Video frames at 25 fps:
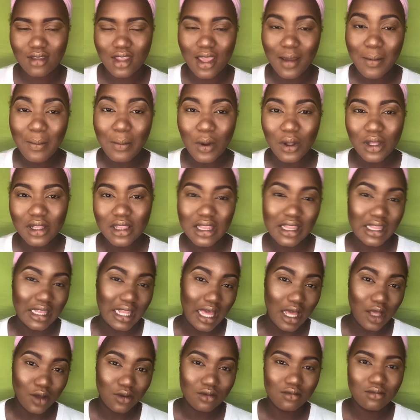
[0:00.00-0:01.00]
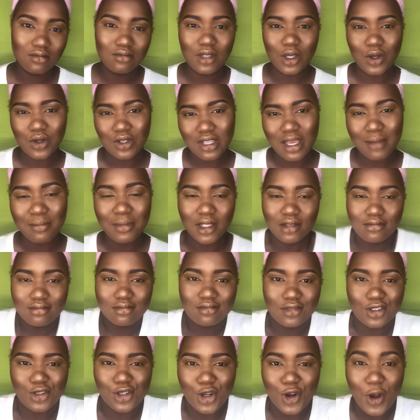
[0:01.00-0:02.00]
a month now, because
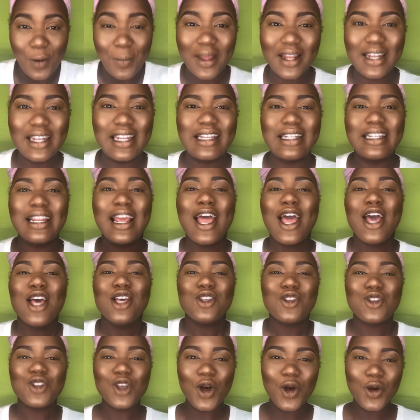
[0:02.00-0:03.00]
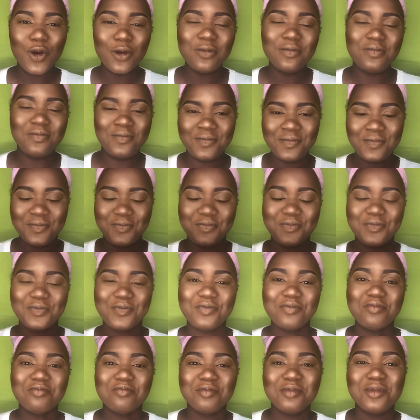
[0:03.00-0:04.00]
it's recommended. So I'm
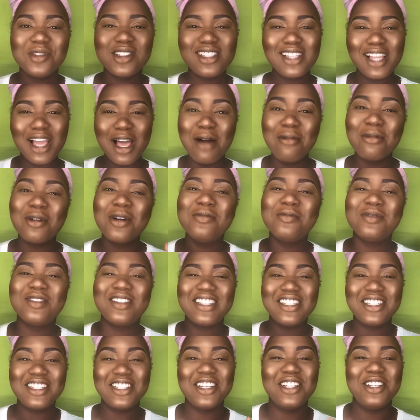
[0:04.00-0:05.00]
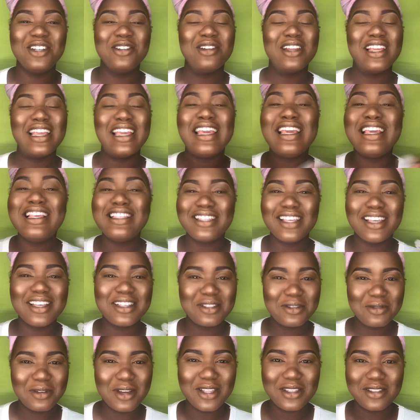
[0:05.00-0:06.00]
going to be teaching you the
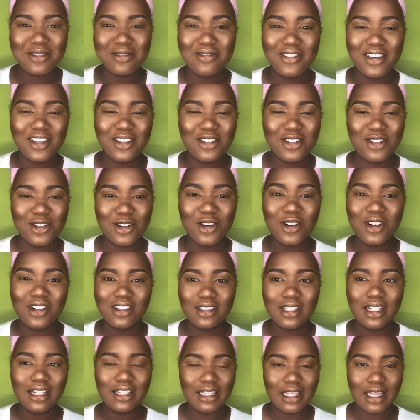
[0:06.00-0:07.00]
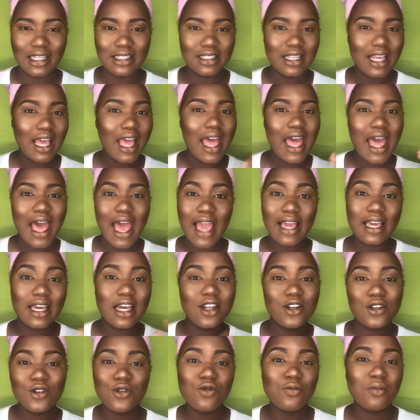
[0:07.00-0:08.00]
easiest way to fix your contact lens. I
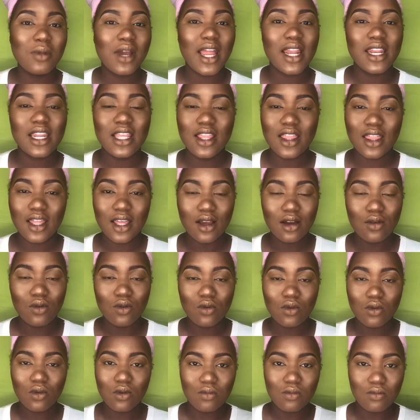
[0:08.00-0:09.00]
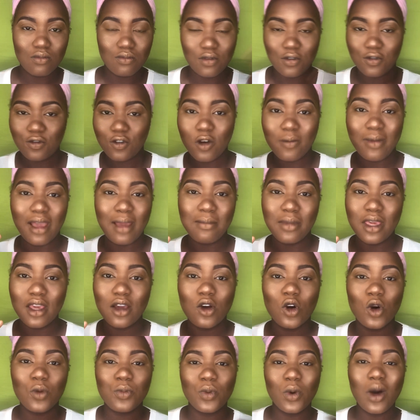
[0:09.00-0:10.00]
can do mine either before my
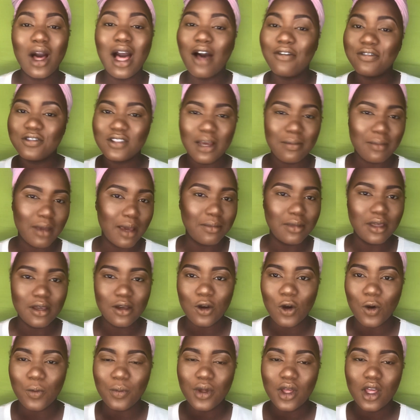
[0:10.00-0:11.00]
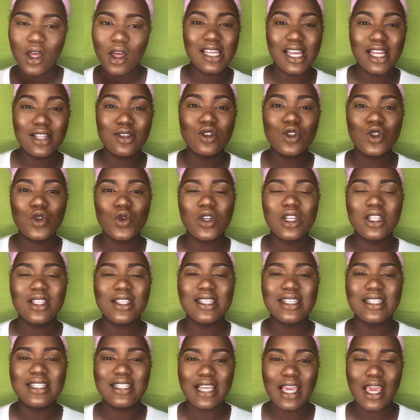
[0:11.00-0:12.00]
makeup or after my makeup. I decided to do it
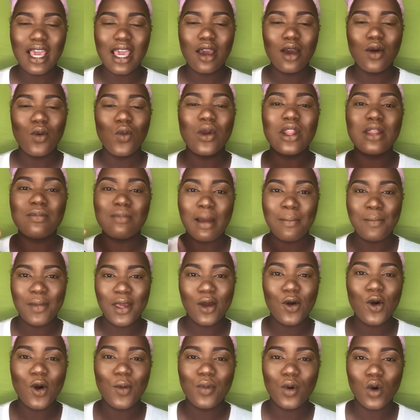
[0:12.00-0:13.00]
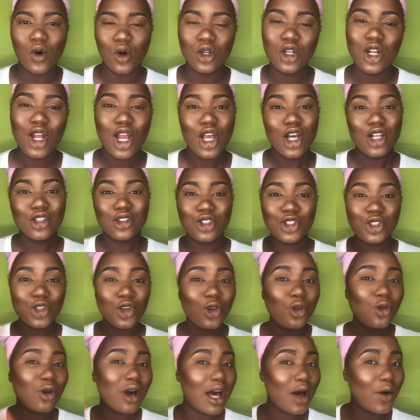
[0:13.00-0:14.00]
today with my makeup on to show
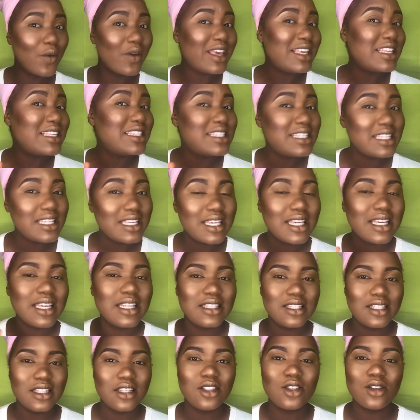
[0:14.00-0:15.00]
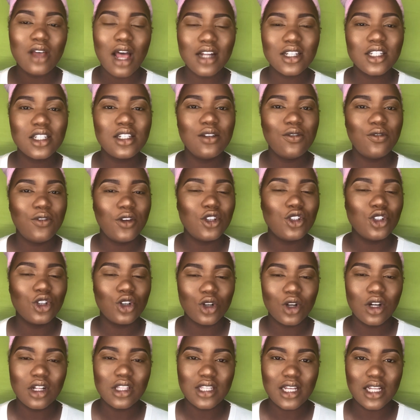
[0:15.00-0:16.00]
you how easy it is to actually fix
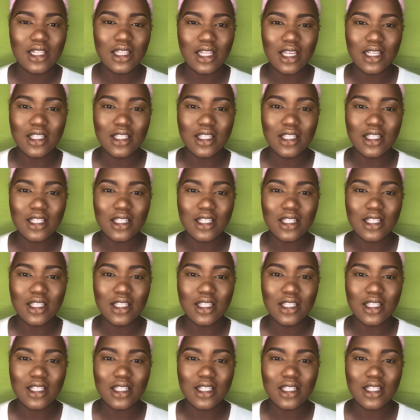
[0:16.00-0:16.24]
your contact